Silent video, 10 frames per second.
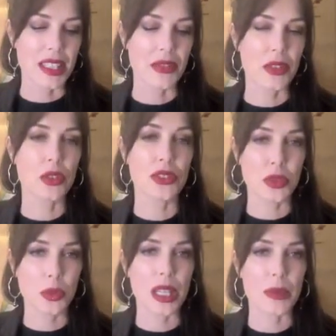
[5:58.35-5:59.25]
difficulty
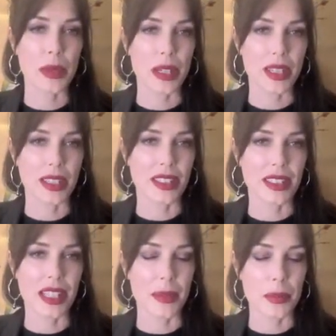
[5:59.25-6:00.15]
weight bearing
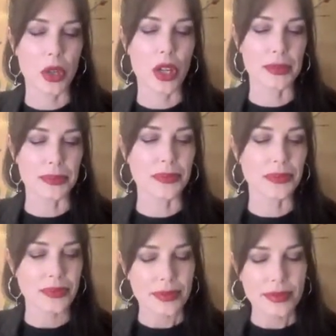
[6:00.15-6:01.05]
that brought.
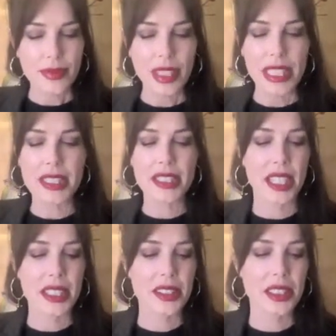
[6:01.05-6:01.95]
It
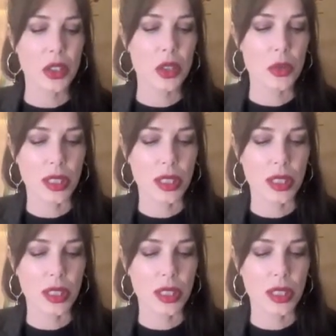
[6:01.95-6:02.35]
stayed in the lower